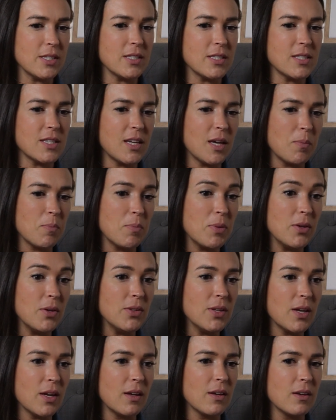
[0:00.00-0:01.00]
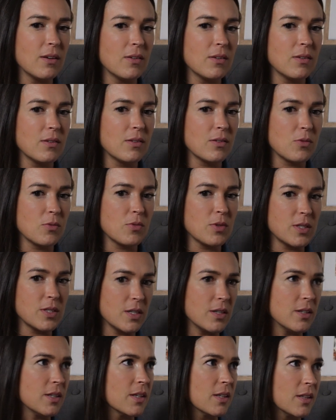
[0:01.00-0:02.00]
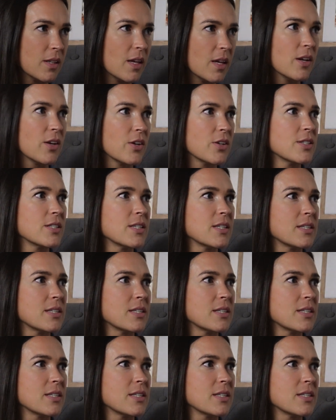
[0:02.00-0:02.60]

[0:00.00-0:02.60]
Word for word: it's like building resilient leaders.